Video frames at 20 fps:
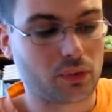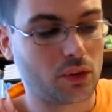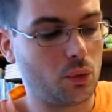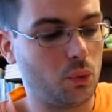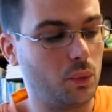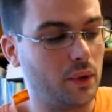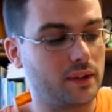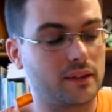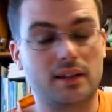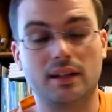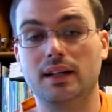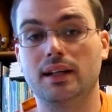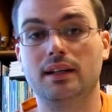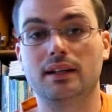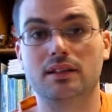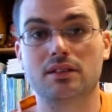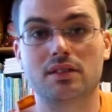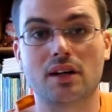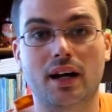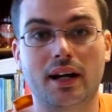with
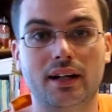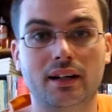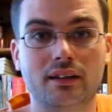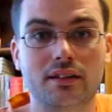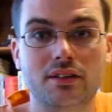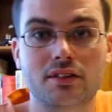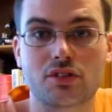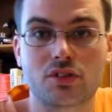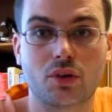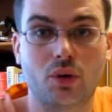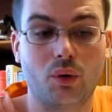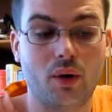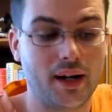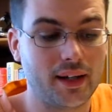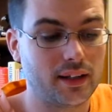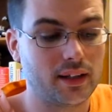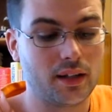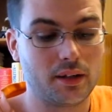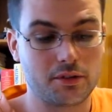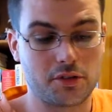Canadian Tire, so I
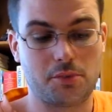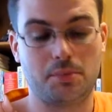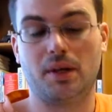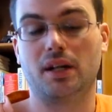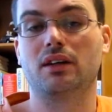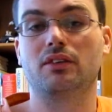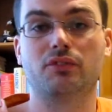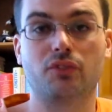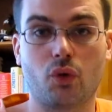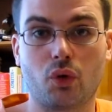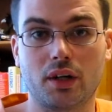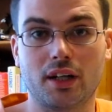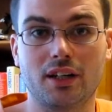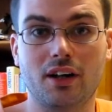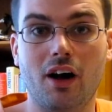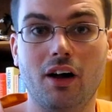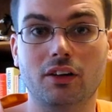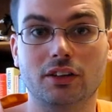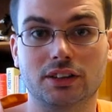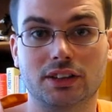ended up spending
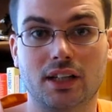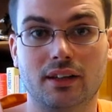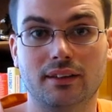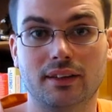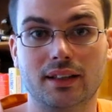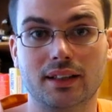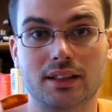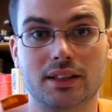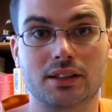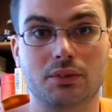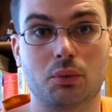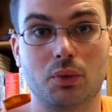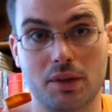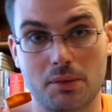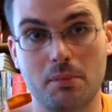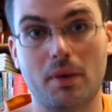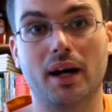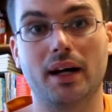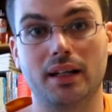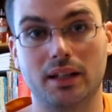$40 on this with
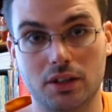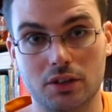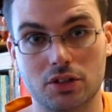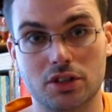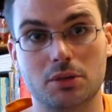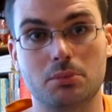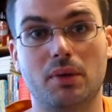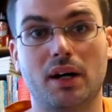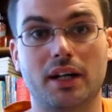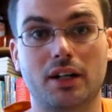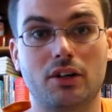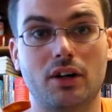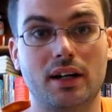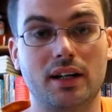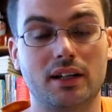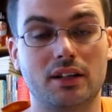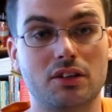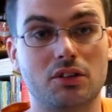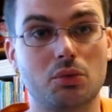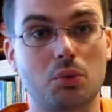using my
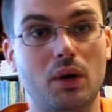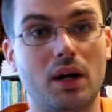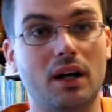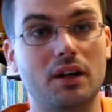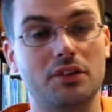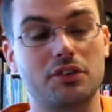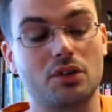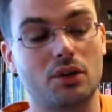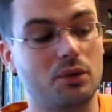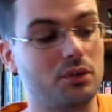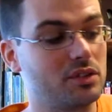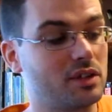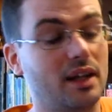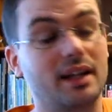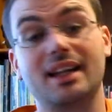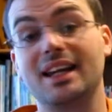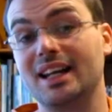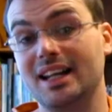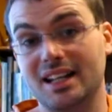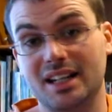credit as well, so it was
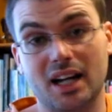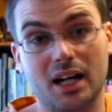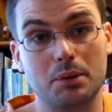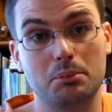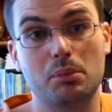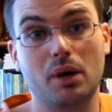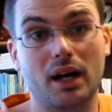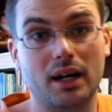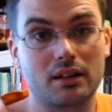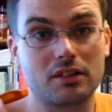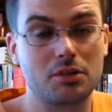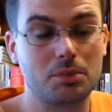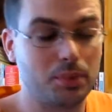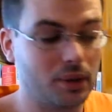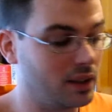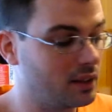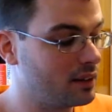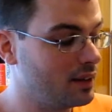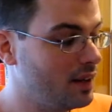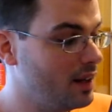like 89 bucks.
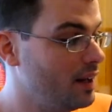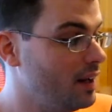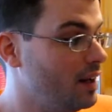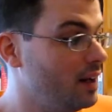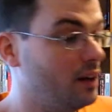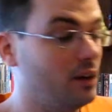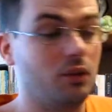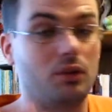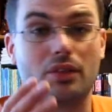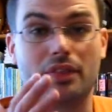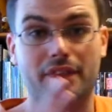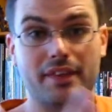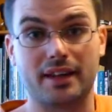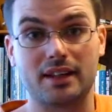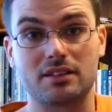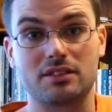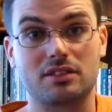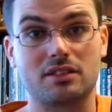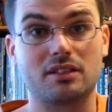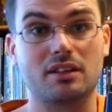But
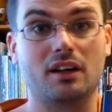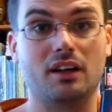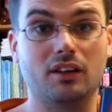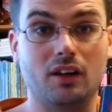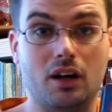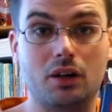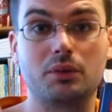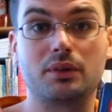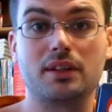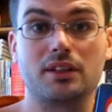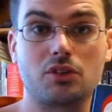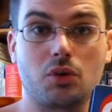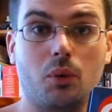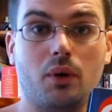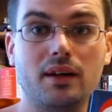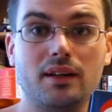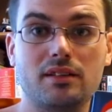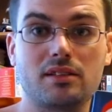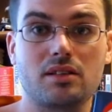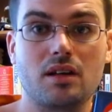this, along with a
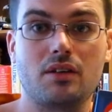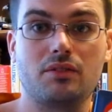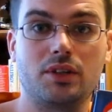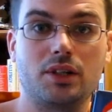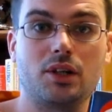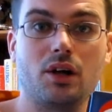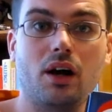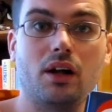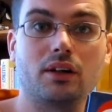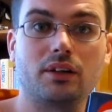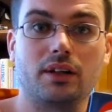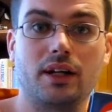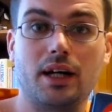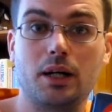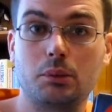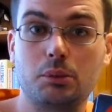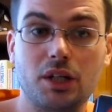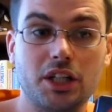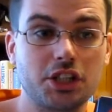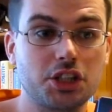$27
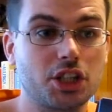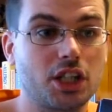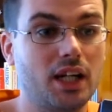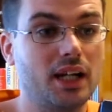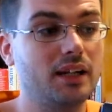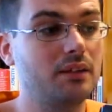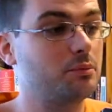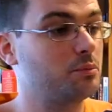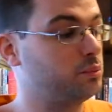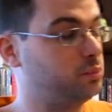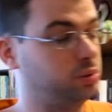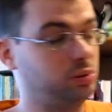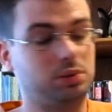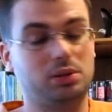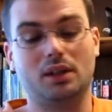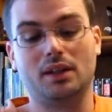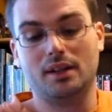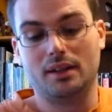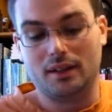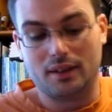airbrush kit,
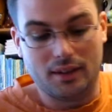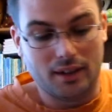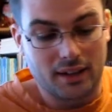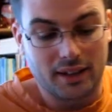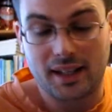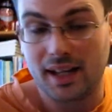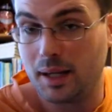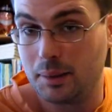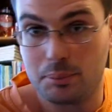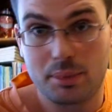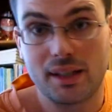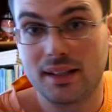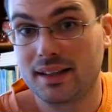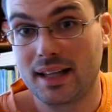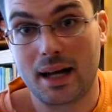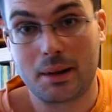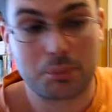can't beat that